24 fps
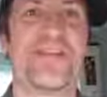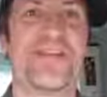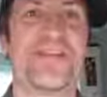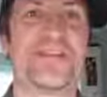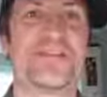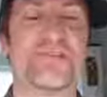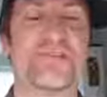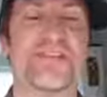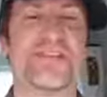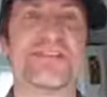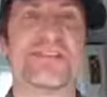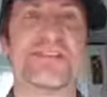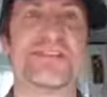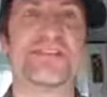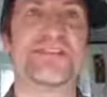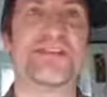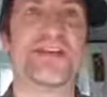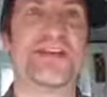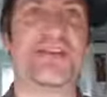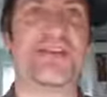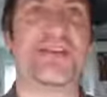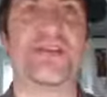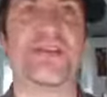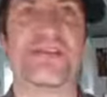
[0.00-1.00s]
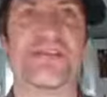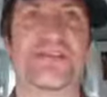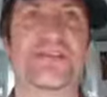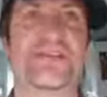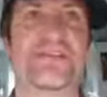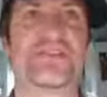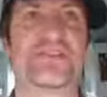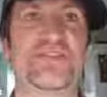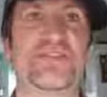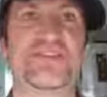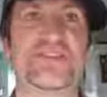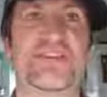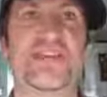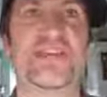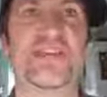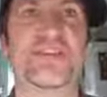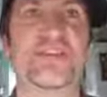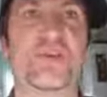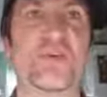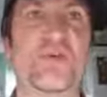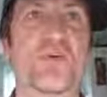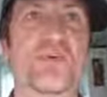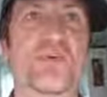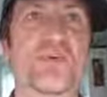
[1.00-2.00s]
So this is like a
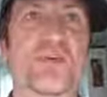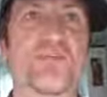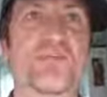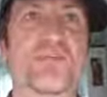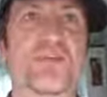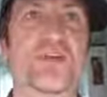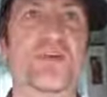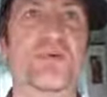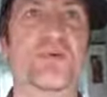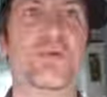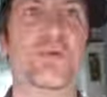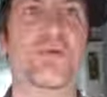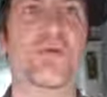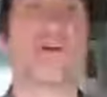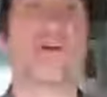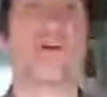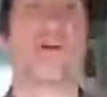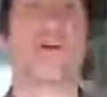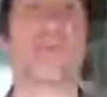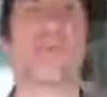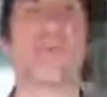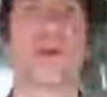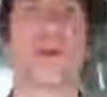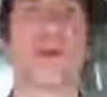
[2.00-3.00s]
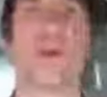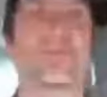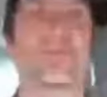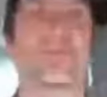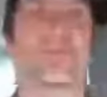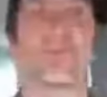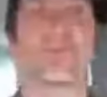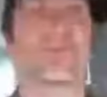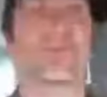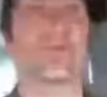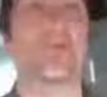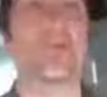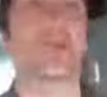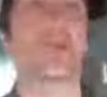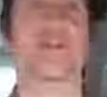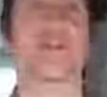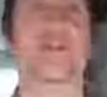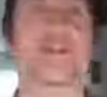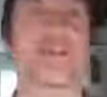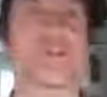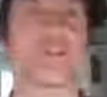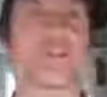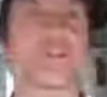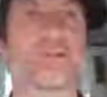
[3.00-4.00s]
succinct overview of metaphor. It's a very
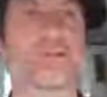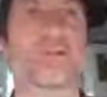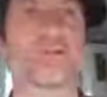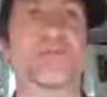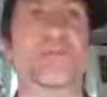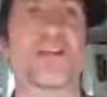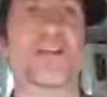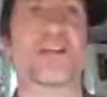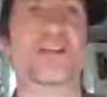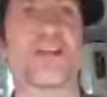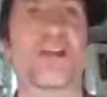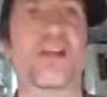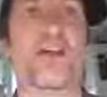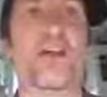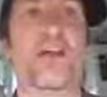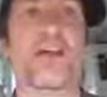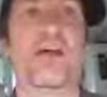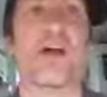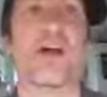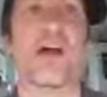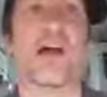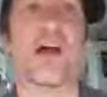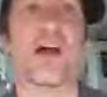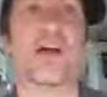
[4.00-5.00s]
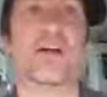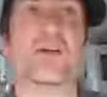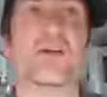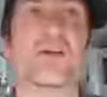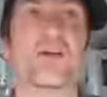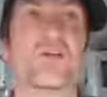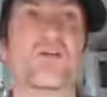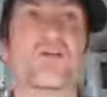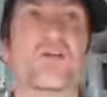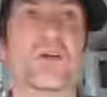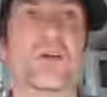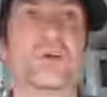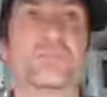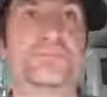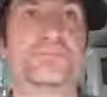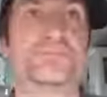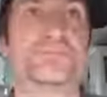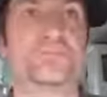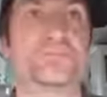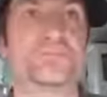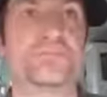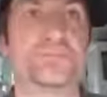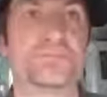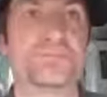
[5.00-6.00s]
deep subject. I can cover it
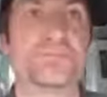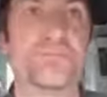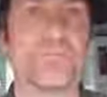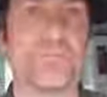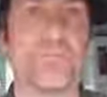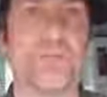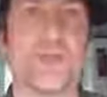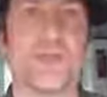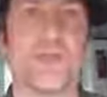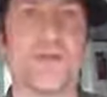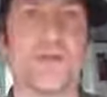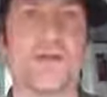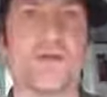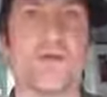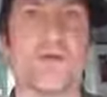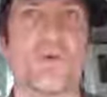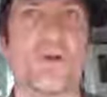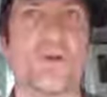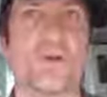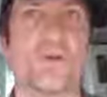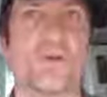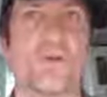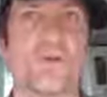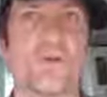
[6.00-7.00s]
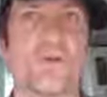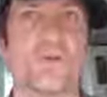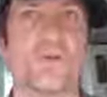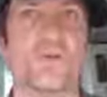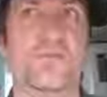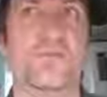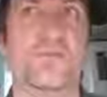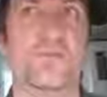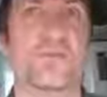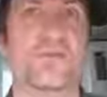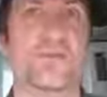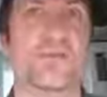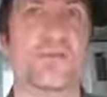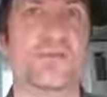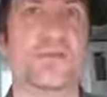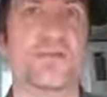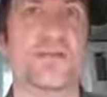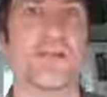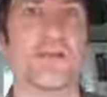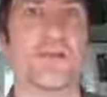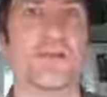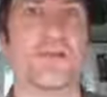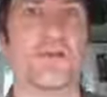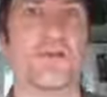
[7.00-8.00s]
in quite a lot of
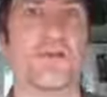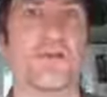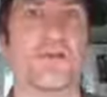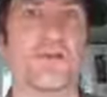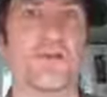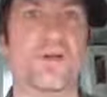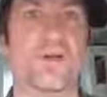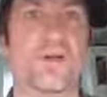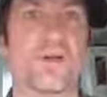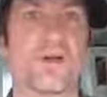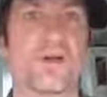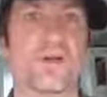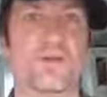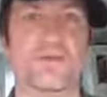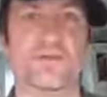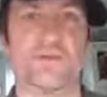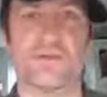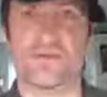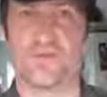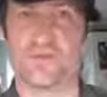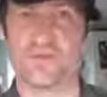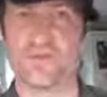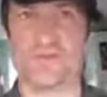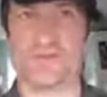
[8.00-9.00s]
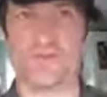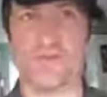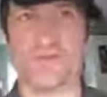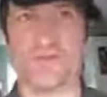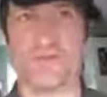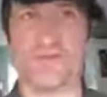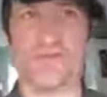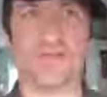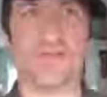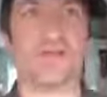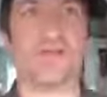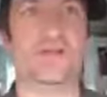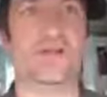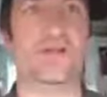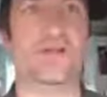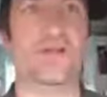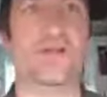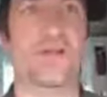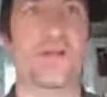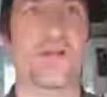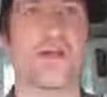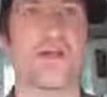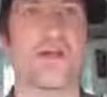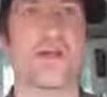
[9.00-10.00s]
detail on an actual coaching session,
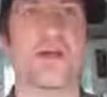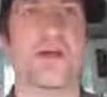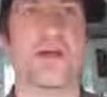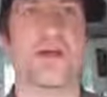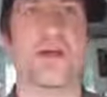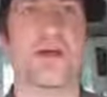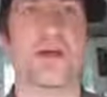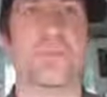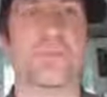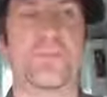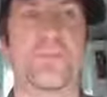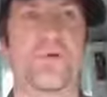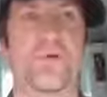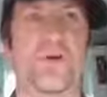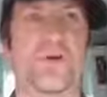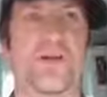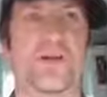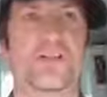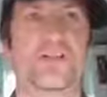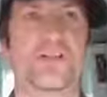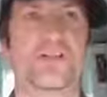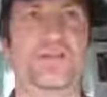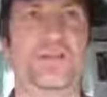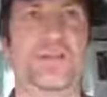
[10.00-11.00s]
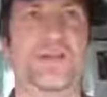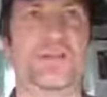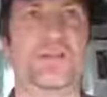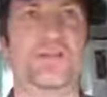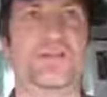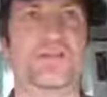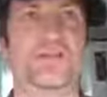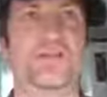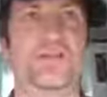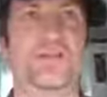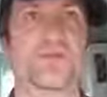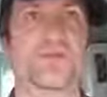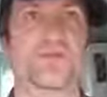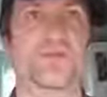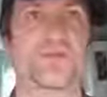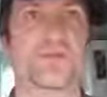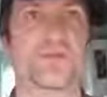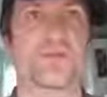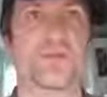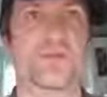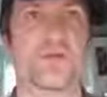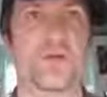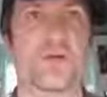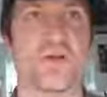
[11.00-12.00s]
but it's
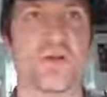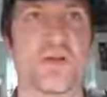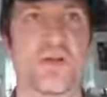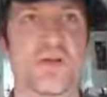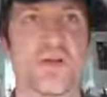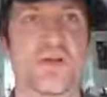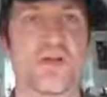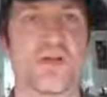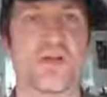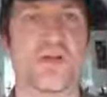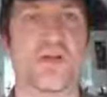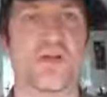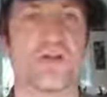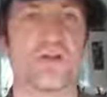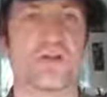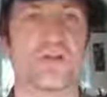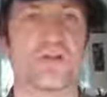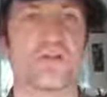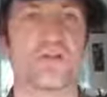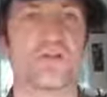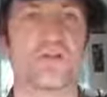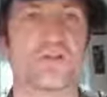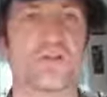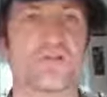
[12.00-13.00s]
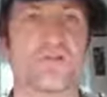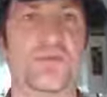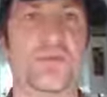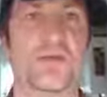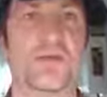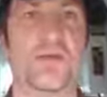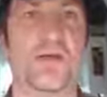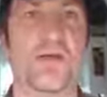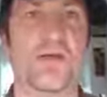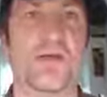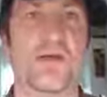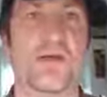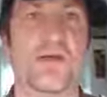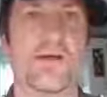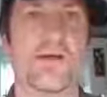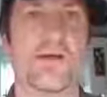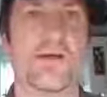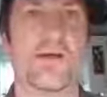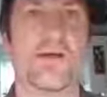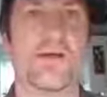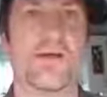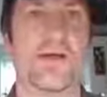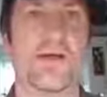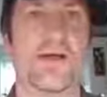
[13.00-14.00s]
so useful.
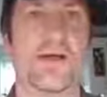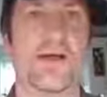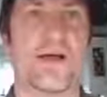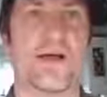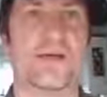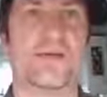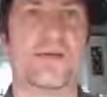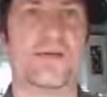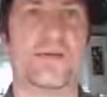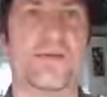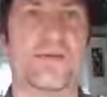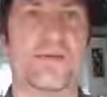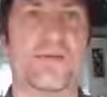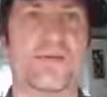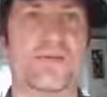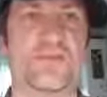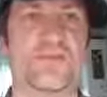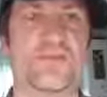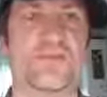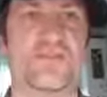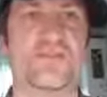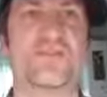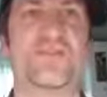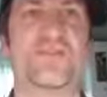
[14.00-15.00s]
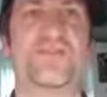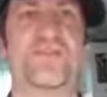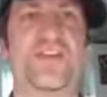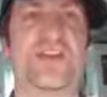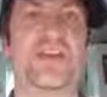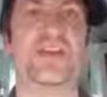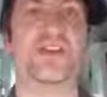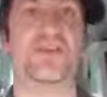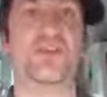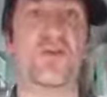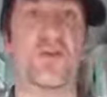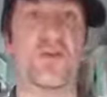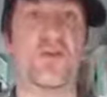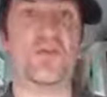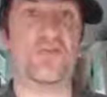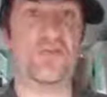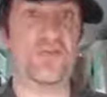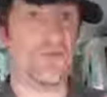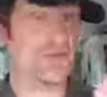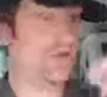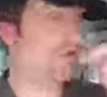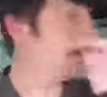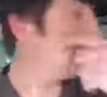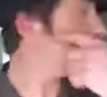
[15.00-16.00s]
And just to finish off,